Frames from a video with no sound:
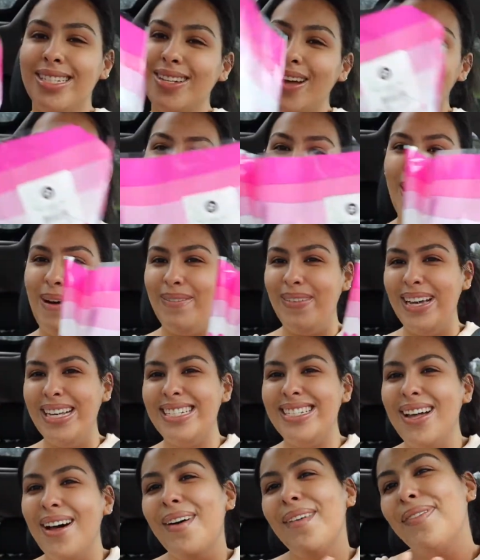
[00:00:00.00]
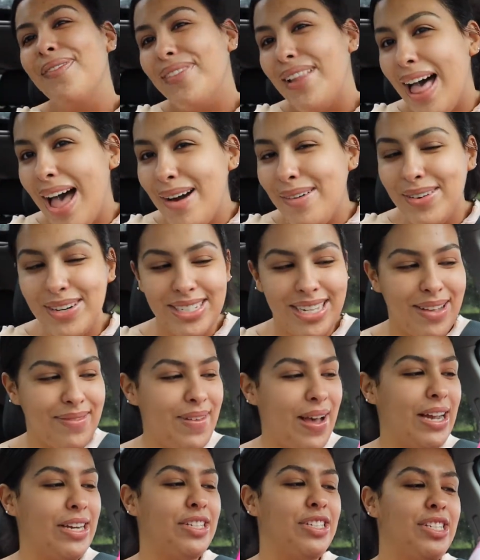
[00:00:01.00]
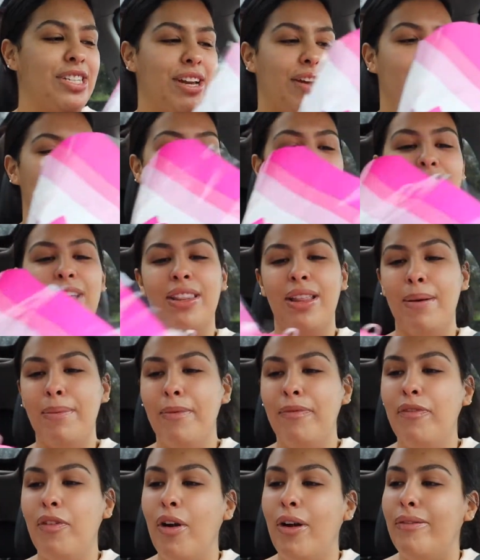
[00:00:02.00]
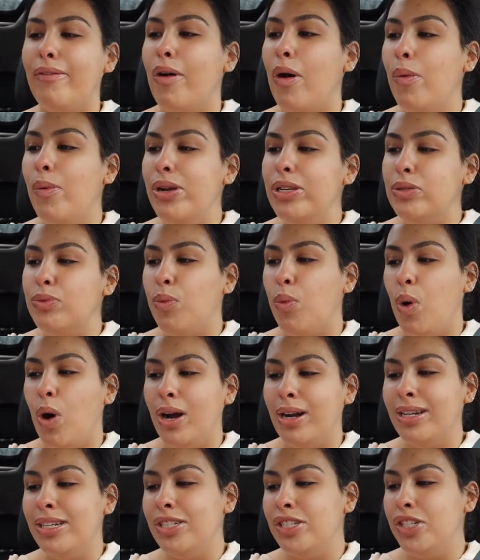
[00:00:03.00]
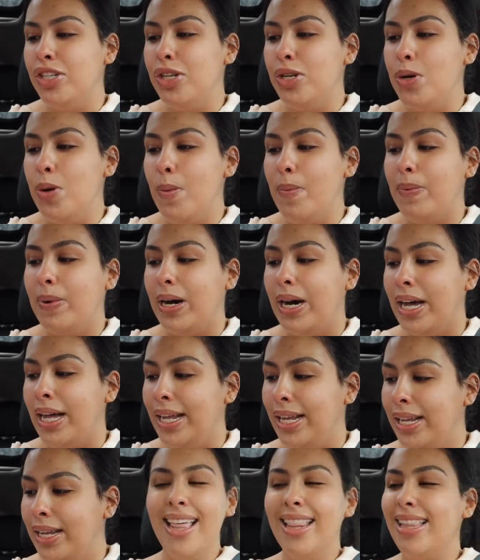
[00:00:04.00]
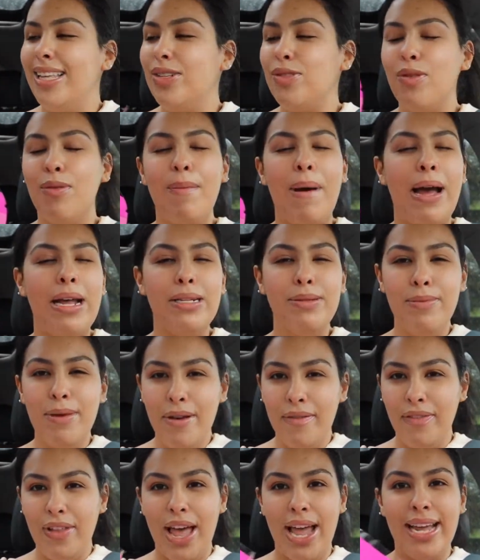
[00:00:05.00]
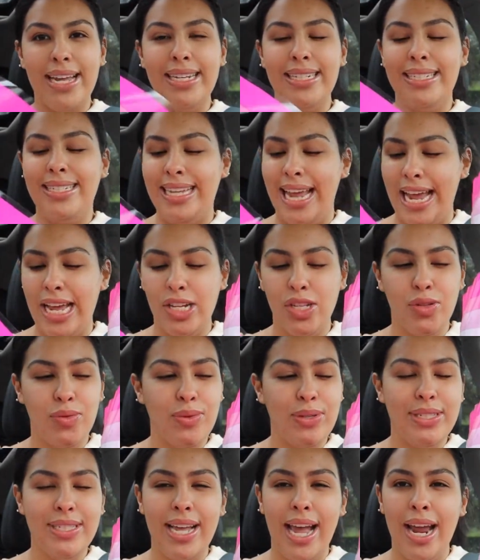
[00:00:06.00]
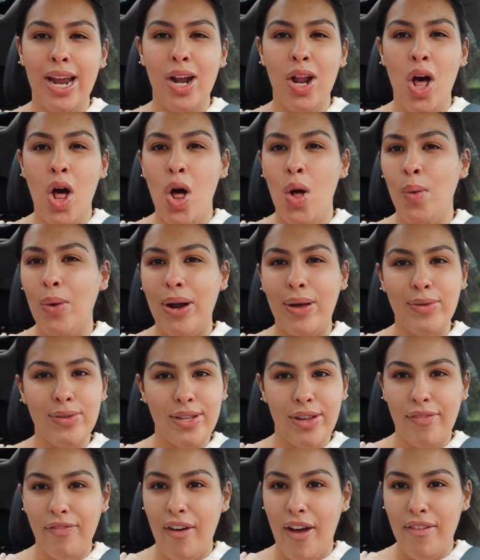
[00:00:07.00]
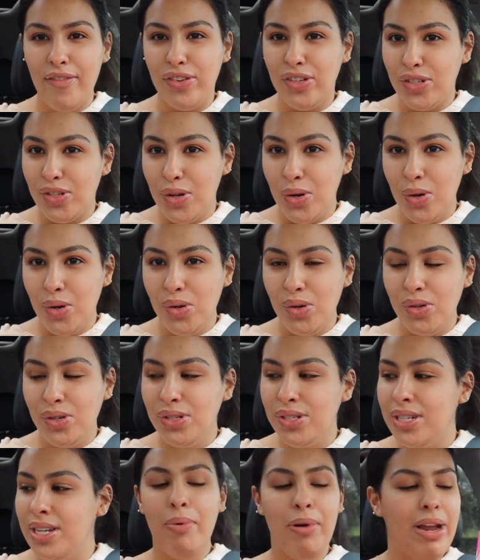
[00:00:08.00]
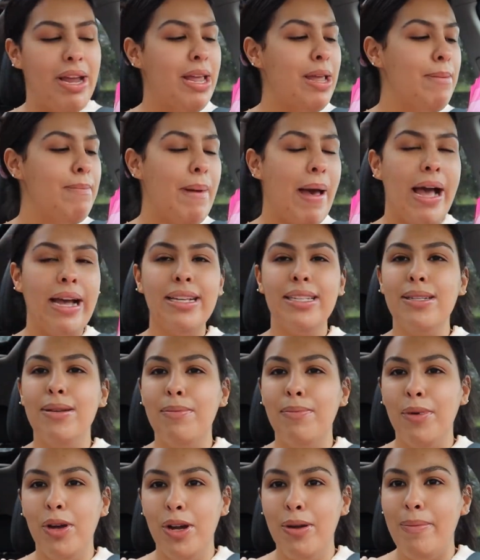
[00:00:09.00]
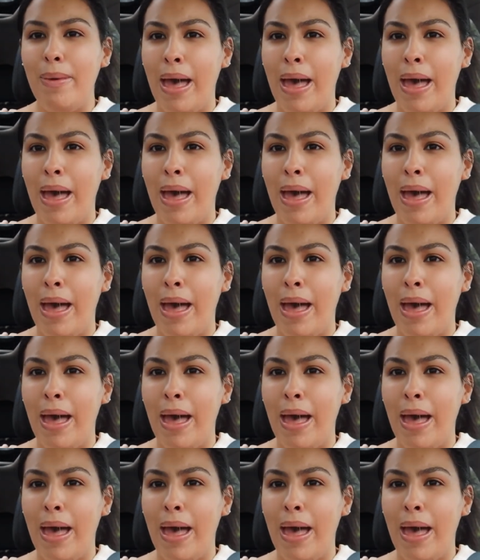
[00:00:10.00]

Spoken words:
So I bought myself flowers. I've actually never done that before. I've always wanted to, but this reminds me of like dance recital when I was like 5 years old, bringing back some good